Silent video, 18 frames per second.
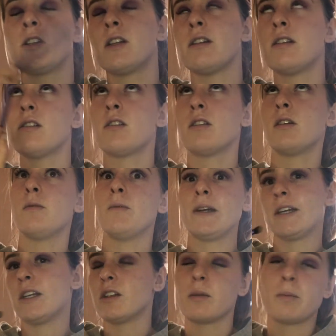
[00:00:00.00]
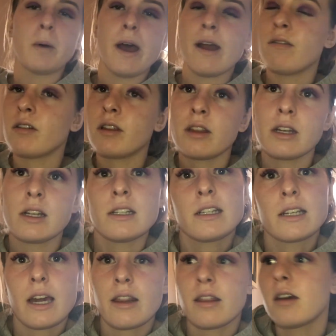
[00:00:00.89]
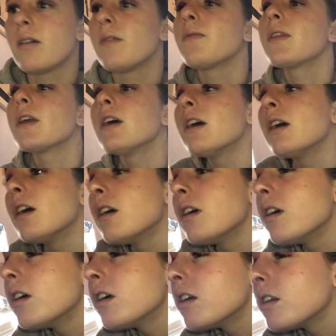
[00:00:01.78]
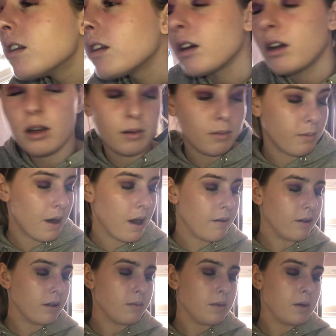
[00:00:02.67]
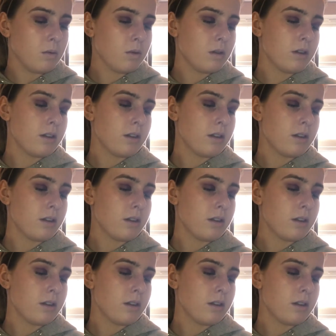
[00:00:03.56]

This is so we can just put everything together. So bear with me 1